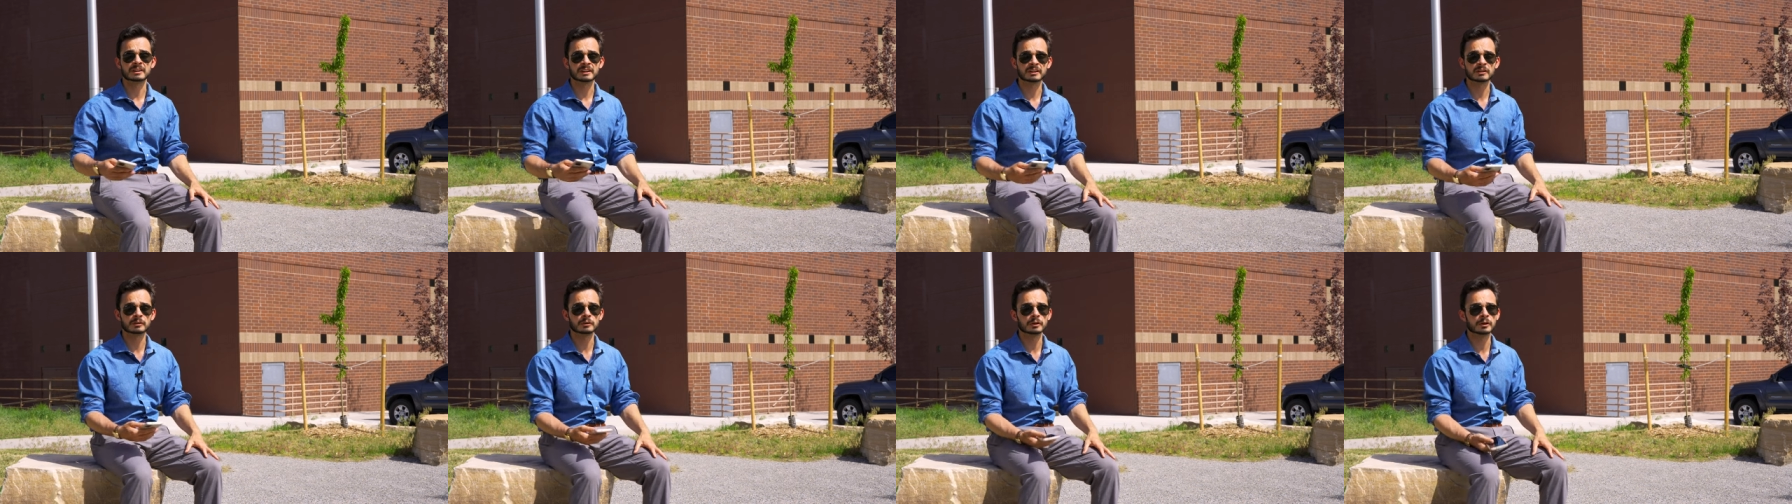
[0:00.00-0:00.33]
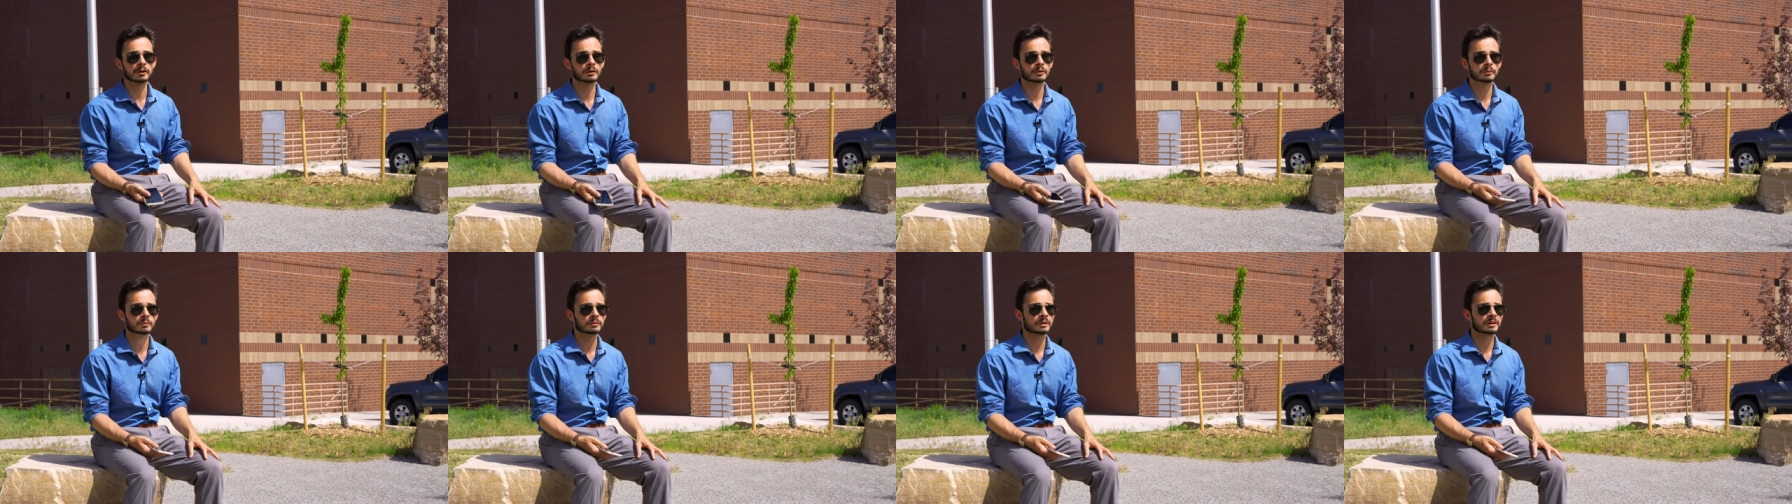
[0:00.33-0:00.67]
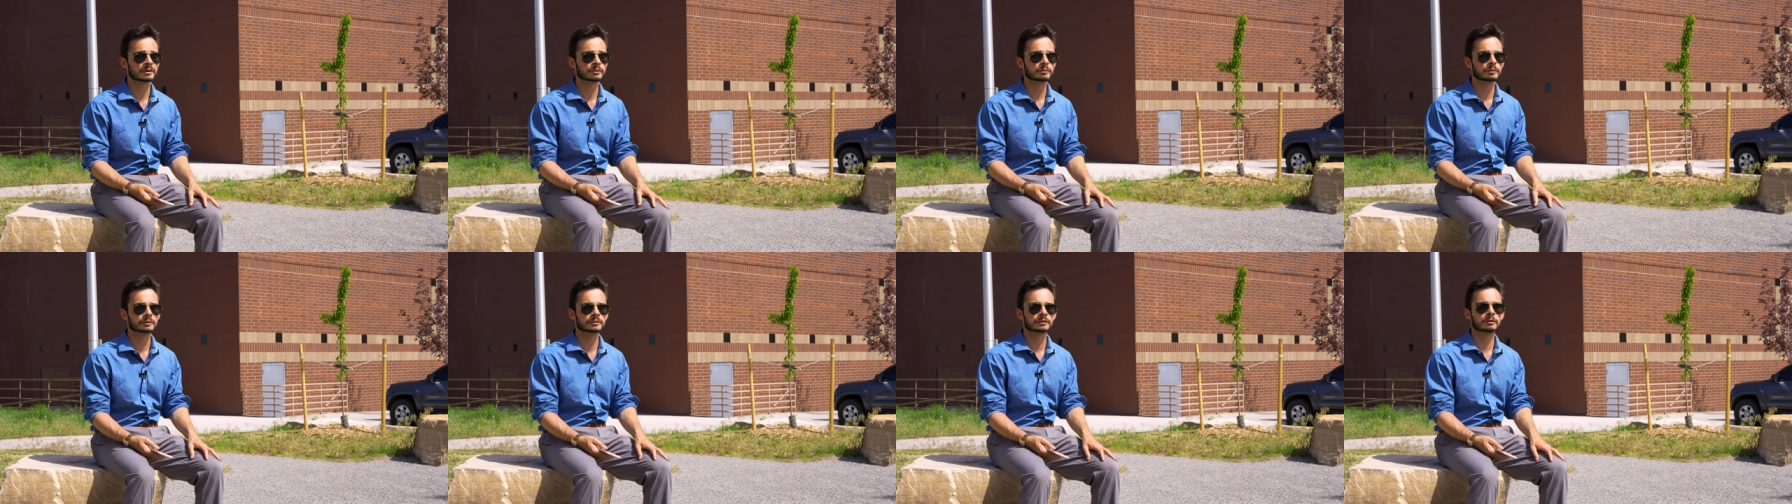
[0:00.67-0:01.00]
I don't know
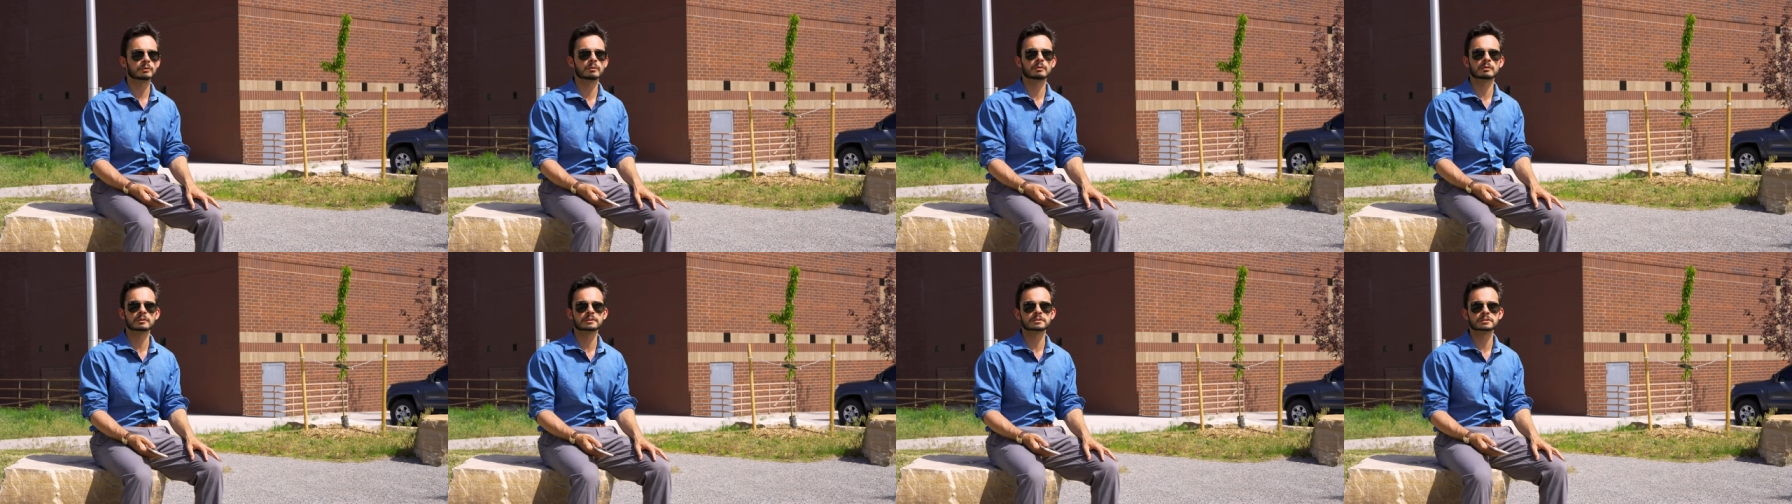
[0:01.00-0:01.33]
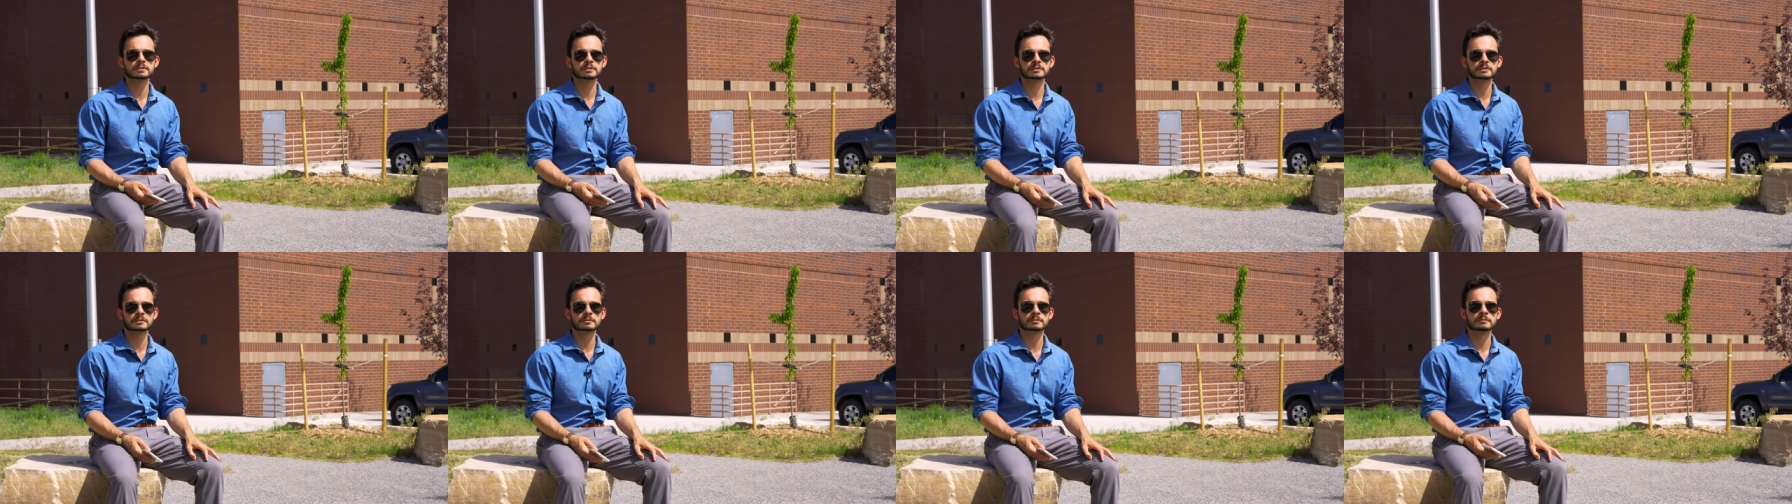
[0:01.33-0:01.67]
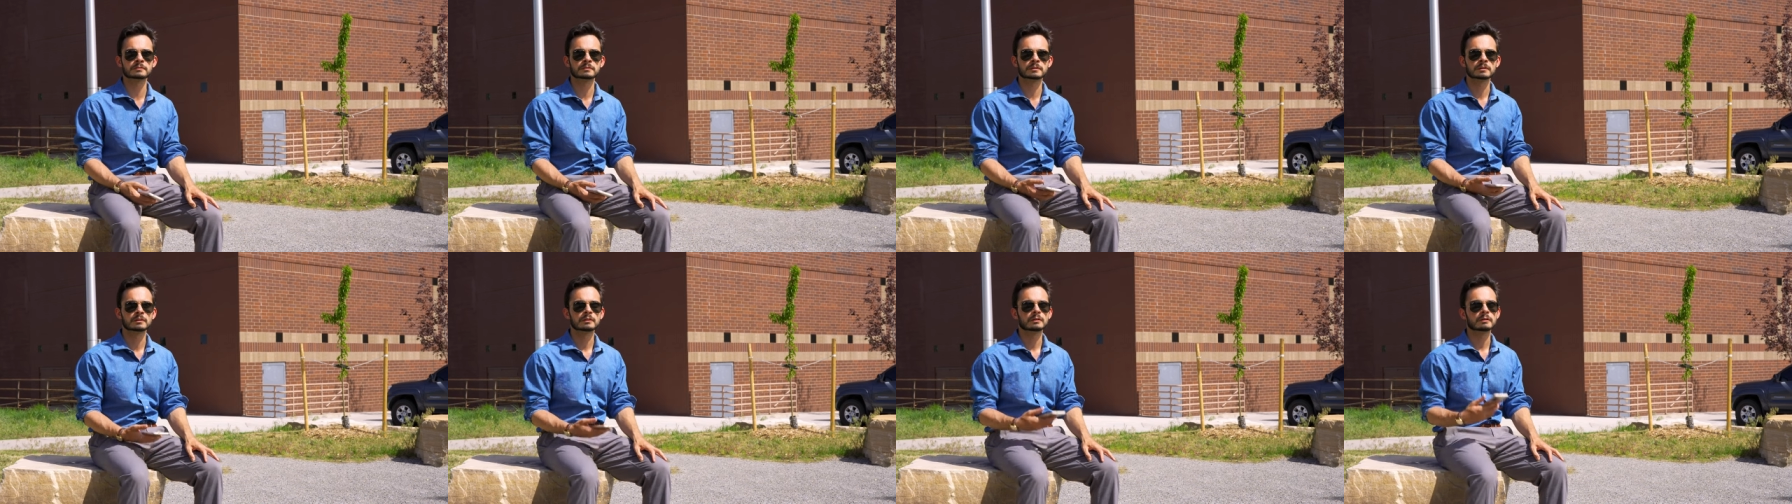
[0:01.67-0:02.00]
like what the origins
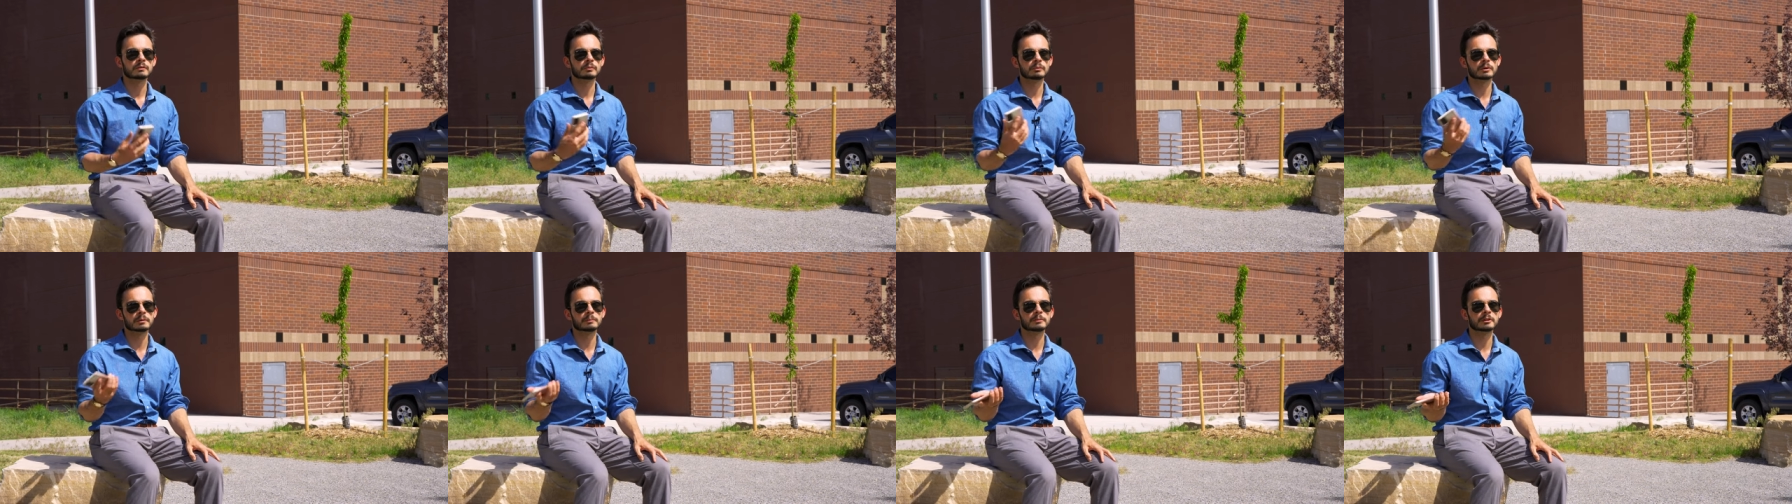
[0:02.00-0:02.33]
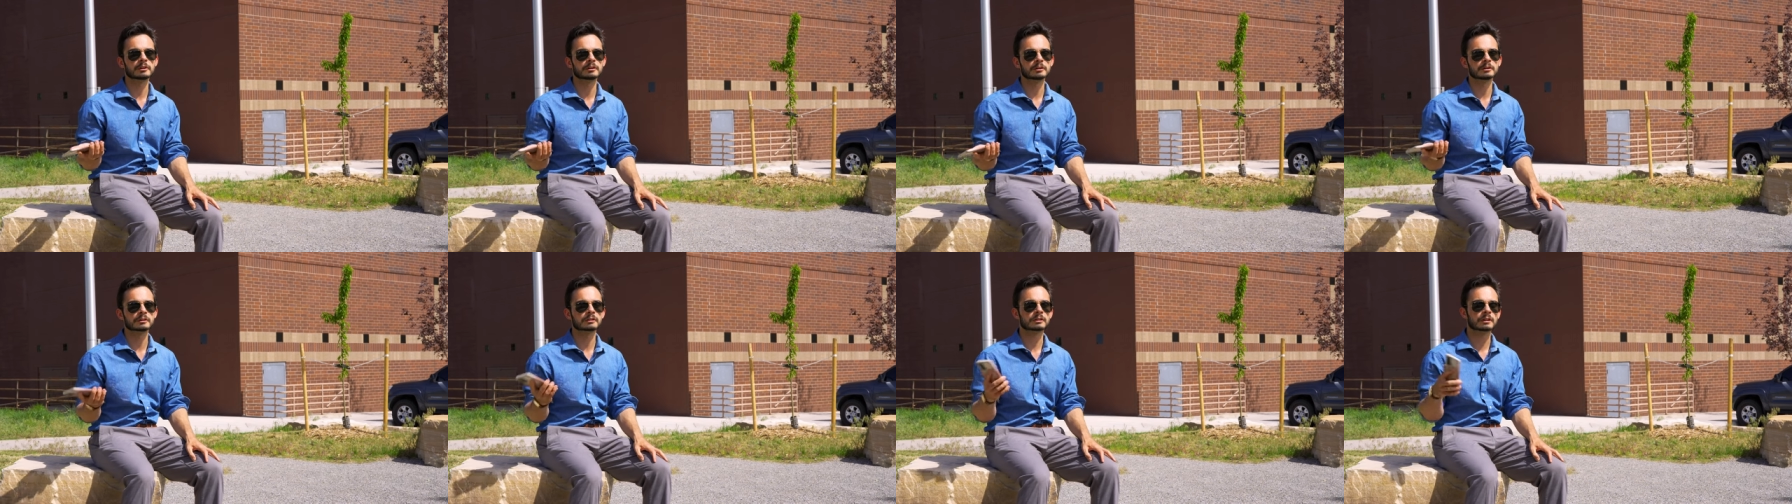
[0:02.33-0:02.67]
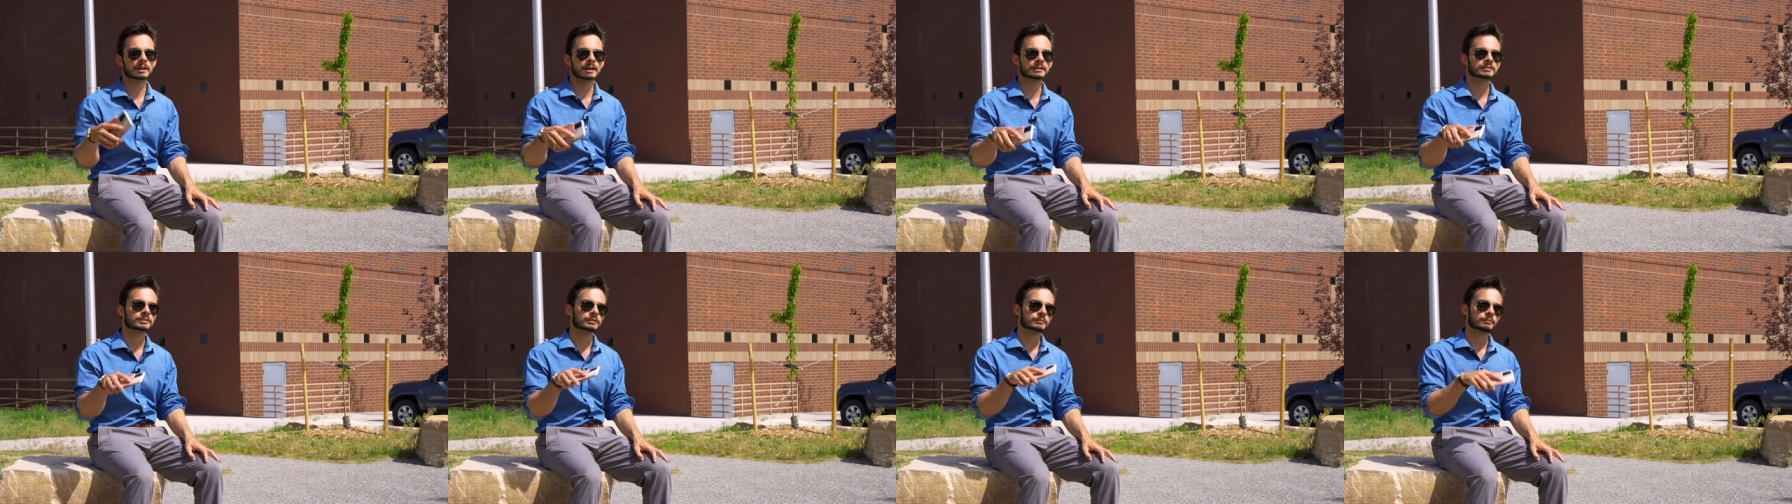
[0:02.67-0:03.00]
of women and
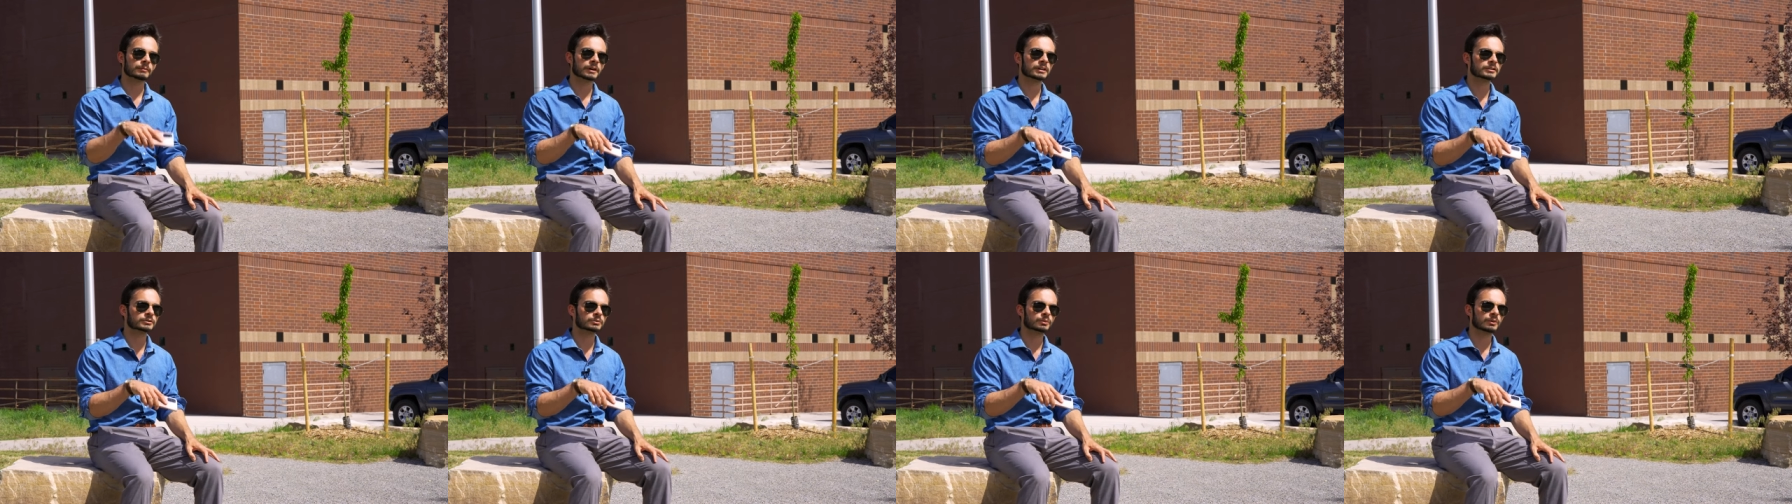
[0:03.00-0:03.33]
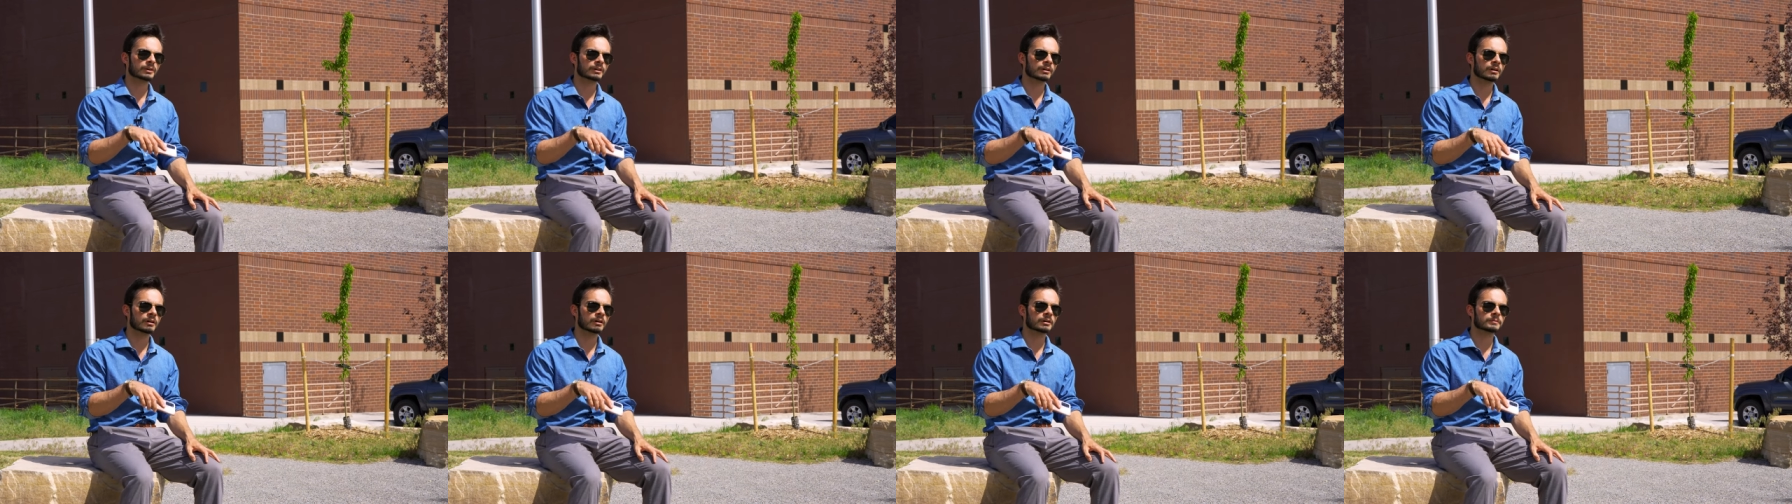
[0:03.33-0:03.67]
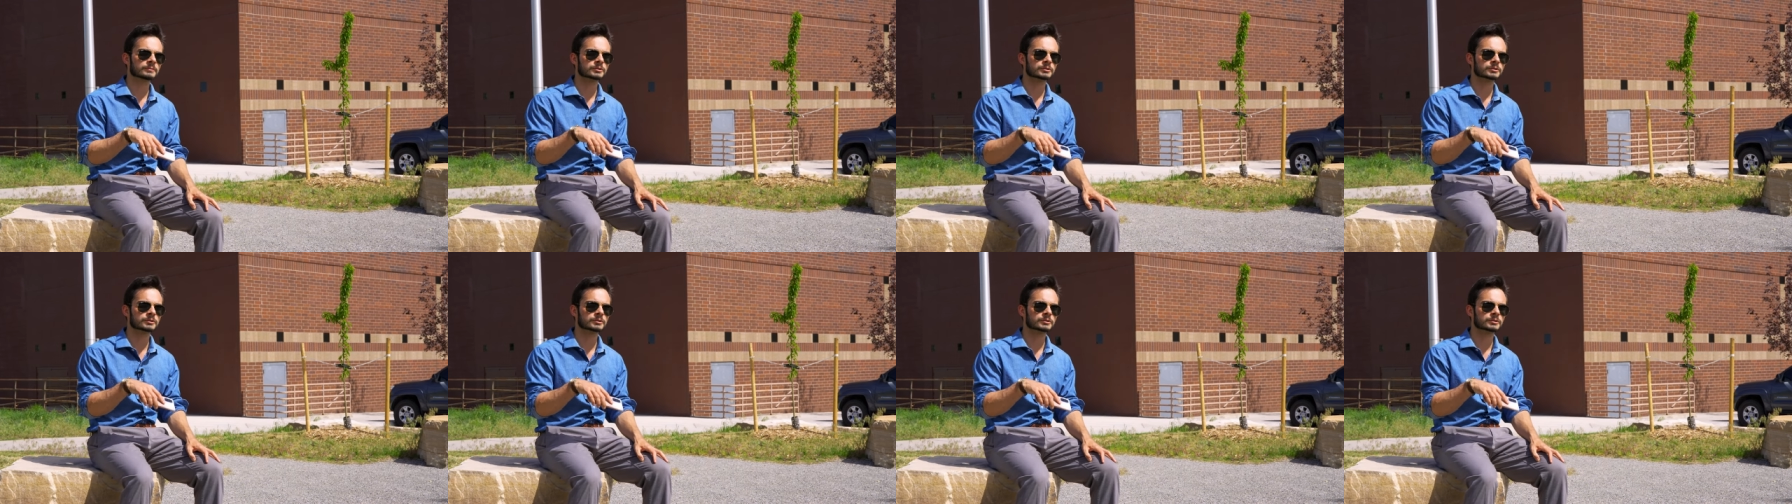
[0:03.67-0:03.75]
classic menswear are.